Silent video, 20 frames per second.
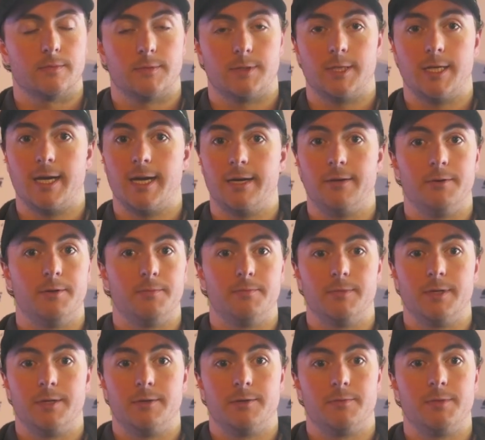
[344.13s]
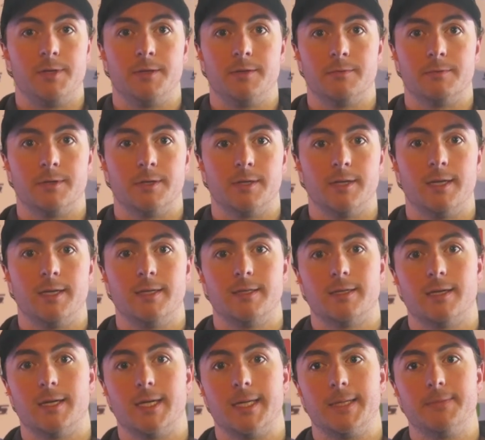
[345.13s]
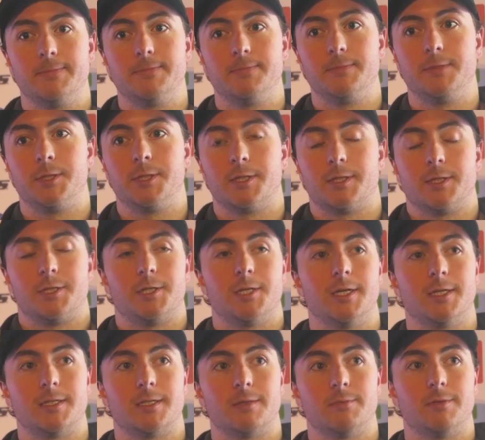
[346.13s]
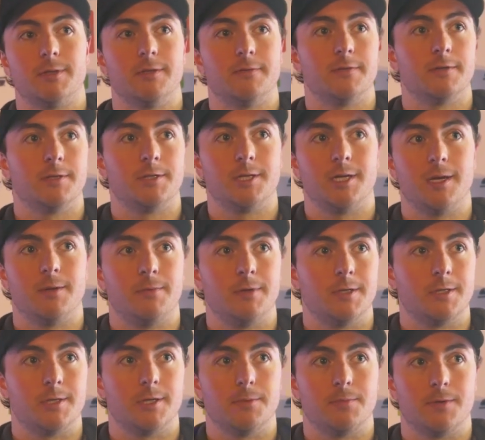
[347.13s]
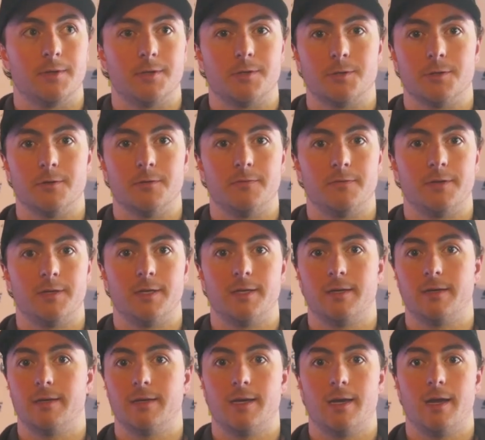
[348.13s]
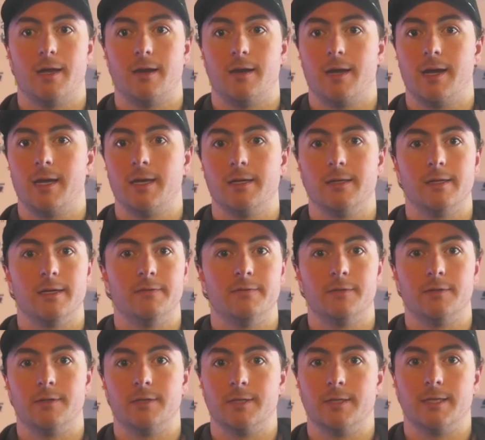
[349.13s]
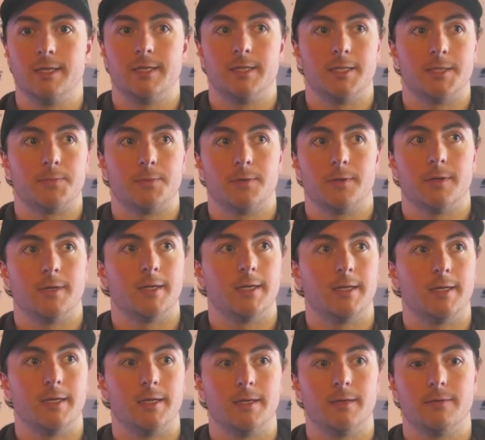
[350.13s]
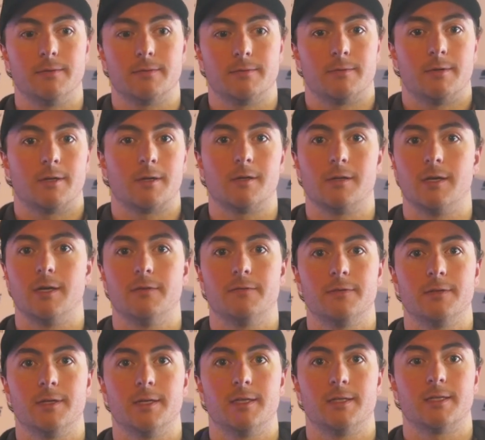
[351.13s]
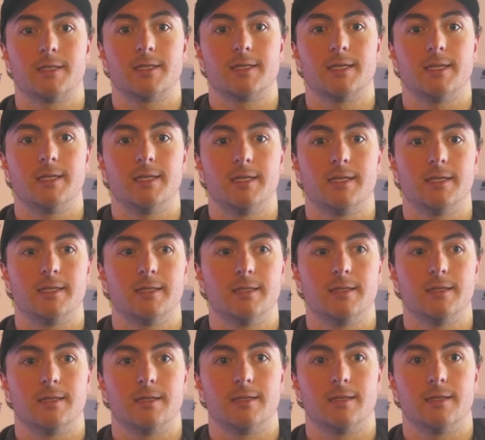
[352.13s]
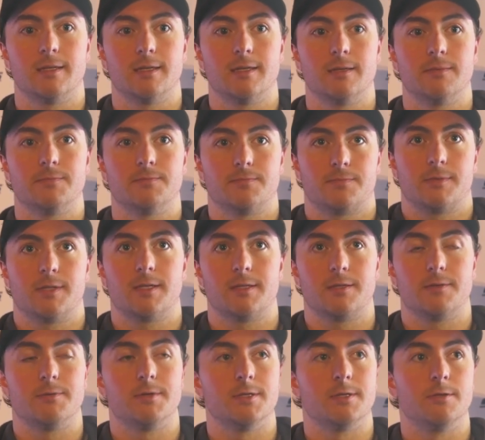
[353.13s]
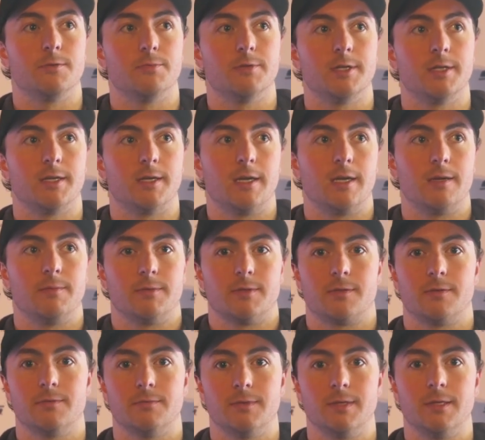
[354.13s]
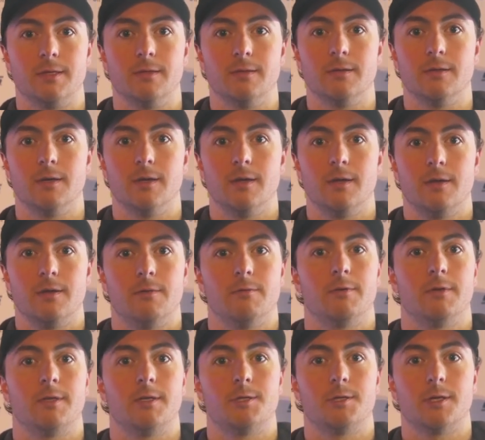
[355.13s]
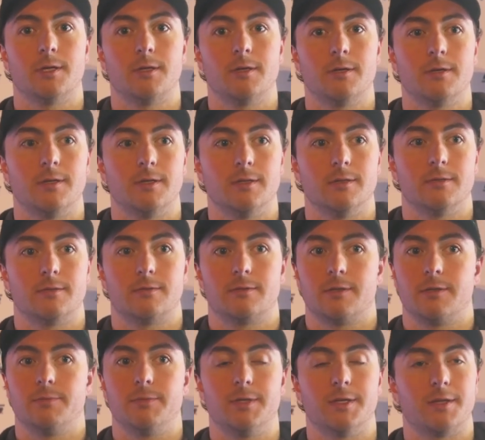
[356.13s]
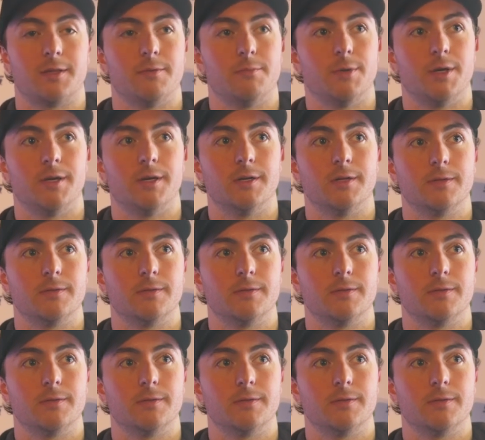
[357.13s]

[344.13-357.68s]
Yeah, it would mean the world. Anytime you get the chance to play for a championship or a trophy at any level in any sport, in any walk of life, really, it's exciting. And that's the reason you play the game, is to win with each other, and there'd be nothing better.